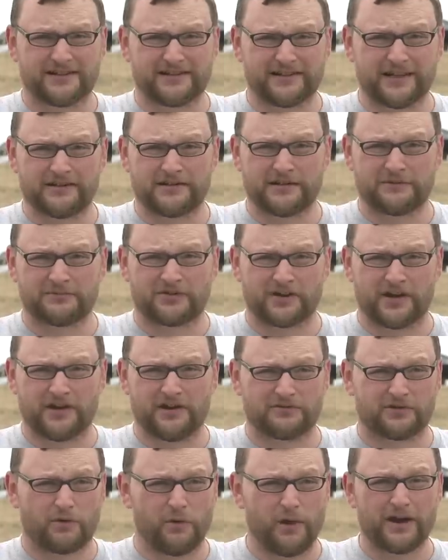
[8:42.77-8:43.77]
to lend
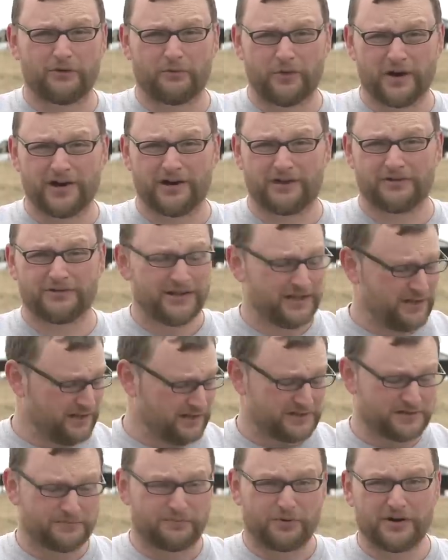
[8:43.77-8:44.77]
themselves quite well
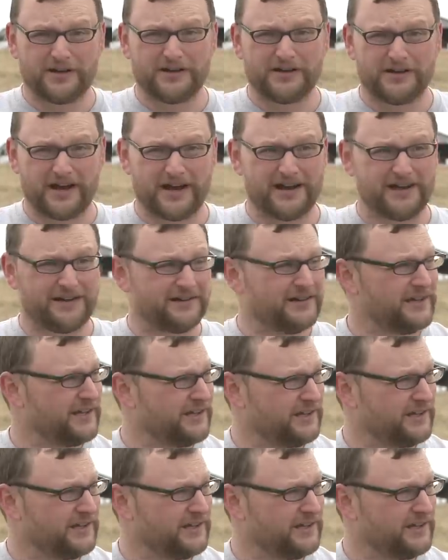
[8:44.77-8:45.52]
to pretty uh,